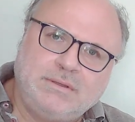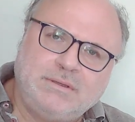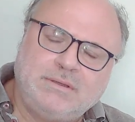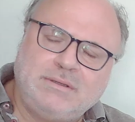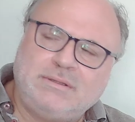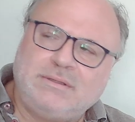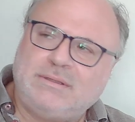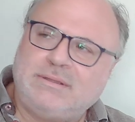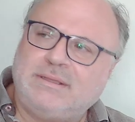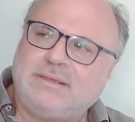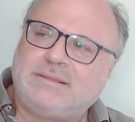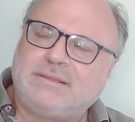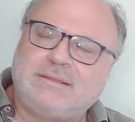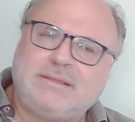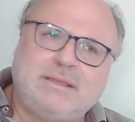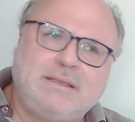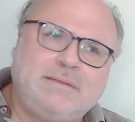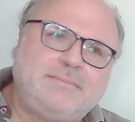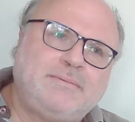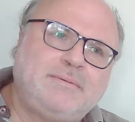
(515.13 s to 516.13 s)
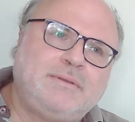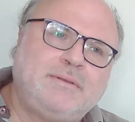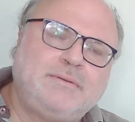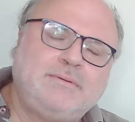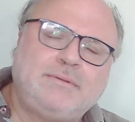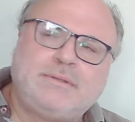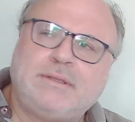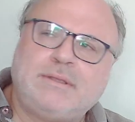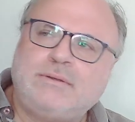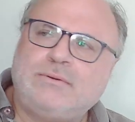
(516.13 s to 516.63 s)
In the next step, I
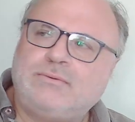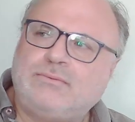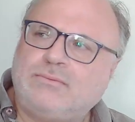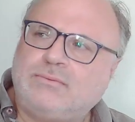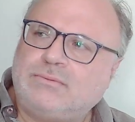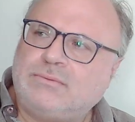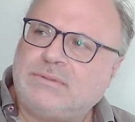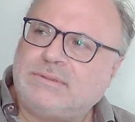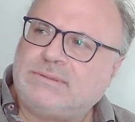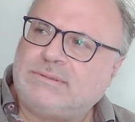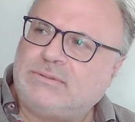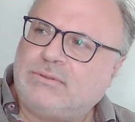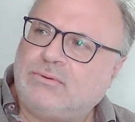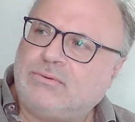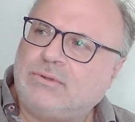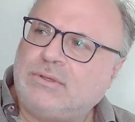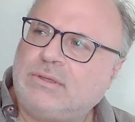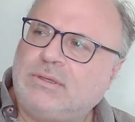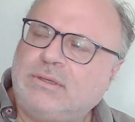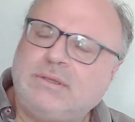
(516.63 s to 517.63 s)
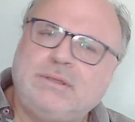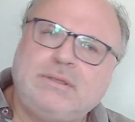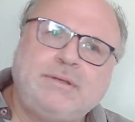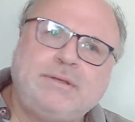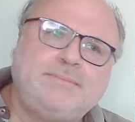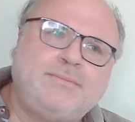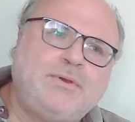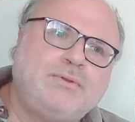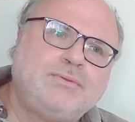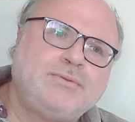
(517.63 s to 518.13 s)
will tell you the story in
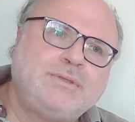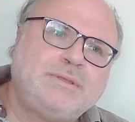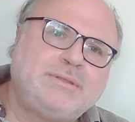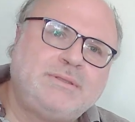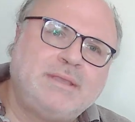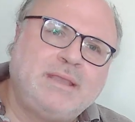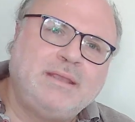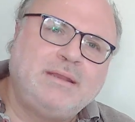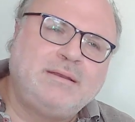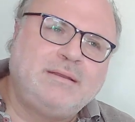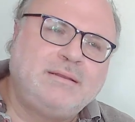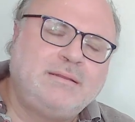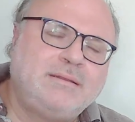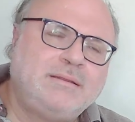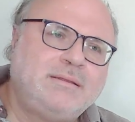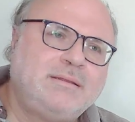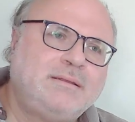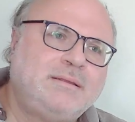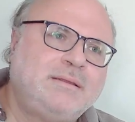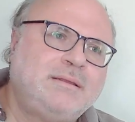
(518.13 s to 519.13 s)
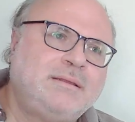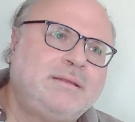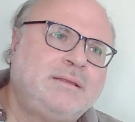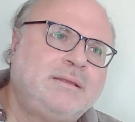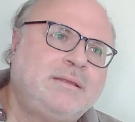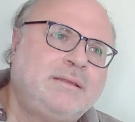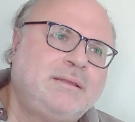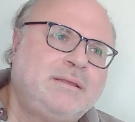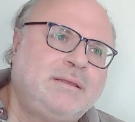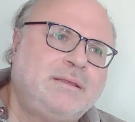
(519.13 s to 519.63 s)
more detail.
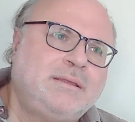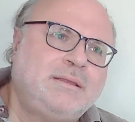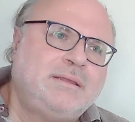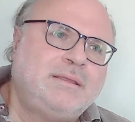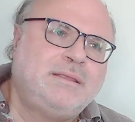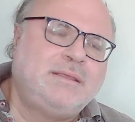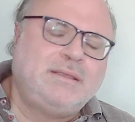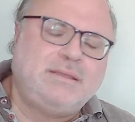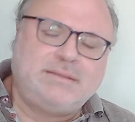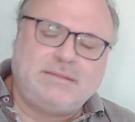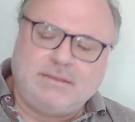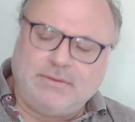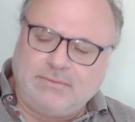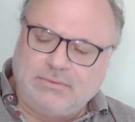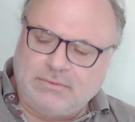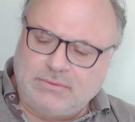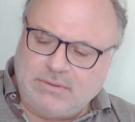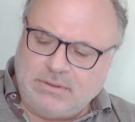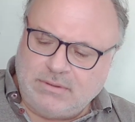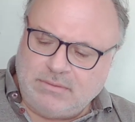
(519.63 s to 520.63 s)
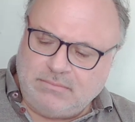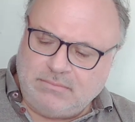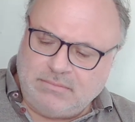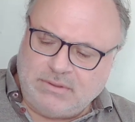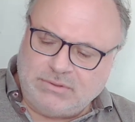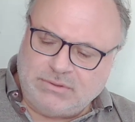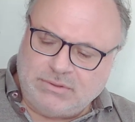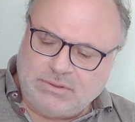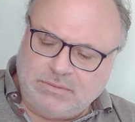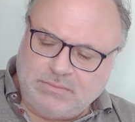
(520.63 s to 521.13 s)
As I already
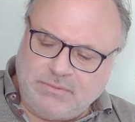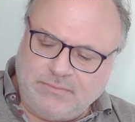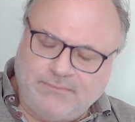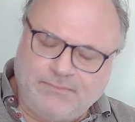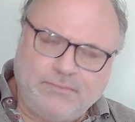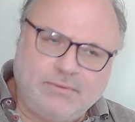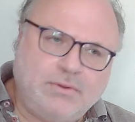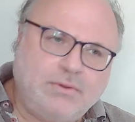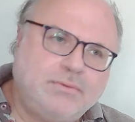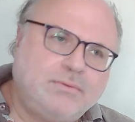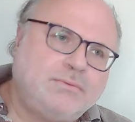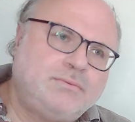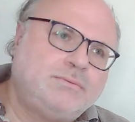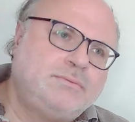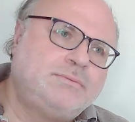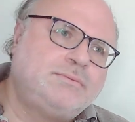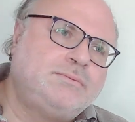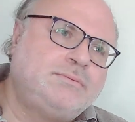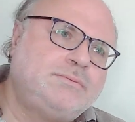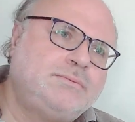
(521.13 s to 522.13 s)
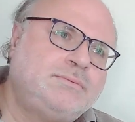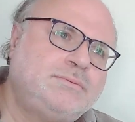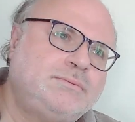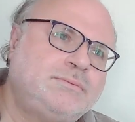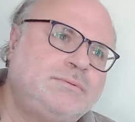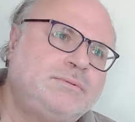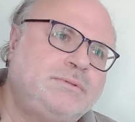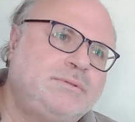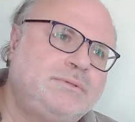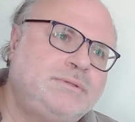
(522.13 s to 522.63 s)
mentioned before,
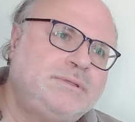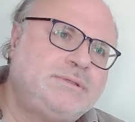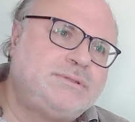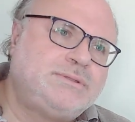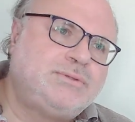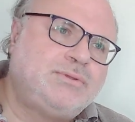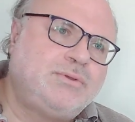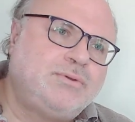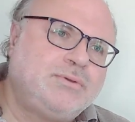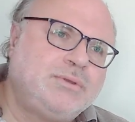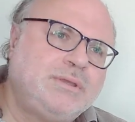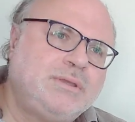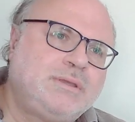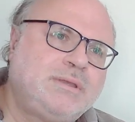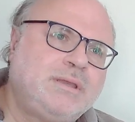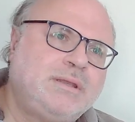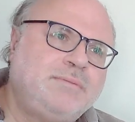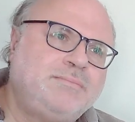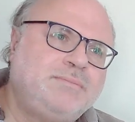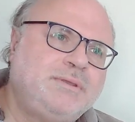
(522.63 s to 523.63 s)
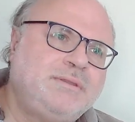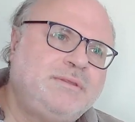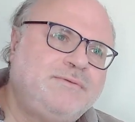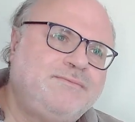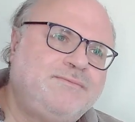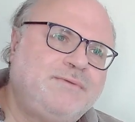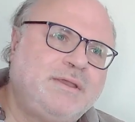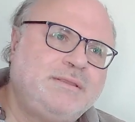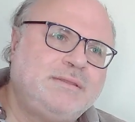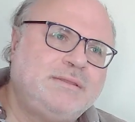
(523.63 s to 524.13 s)
the story can be
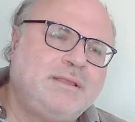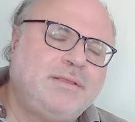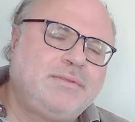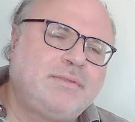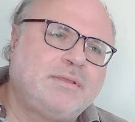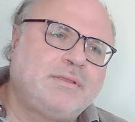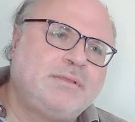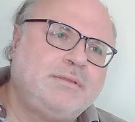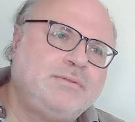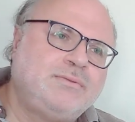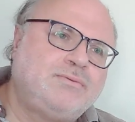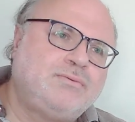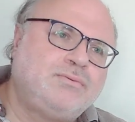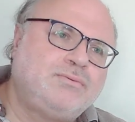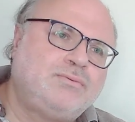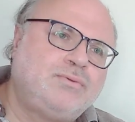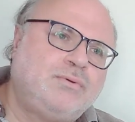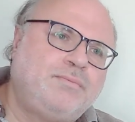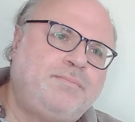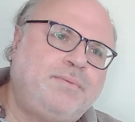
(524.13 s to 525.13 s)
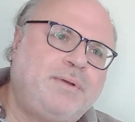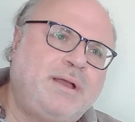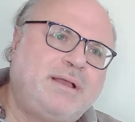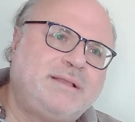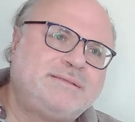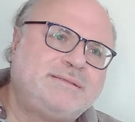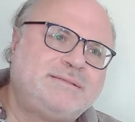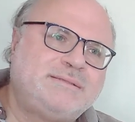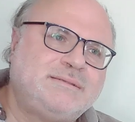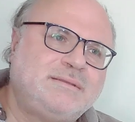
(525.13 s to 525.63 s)
divided into two
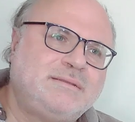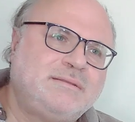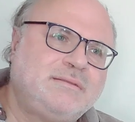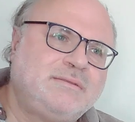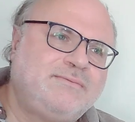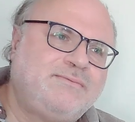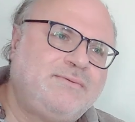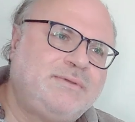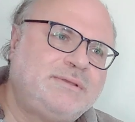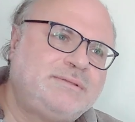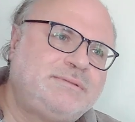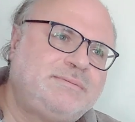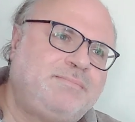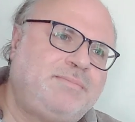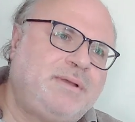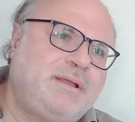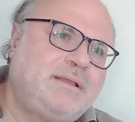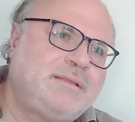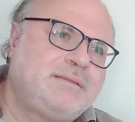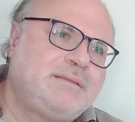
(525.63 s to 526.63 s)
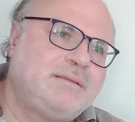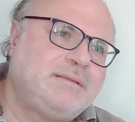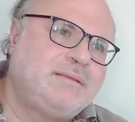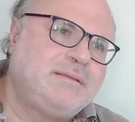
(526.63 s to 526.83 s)
parts. The first part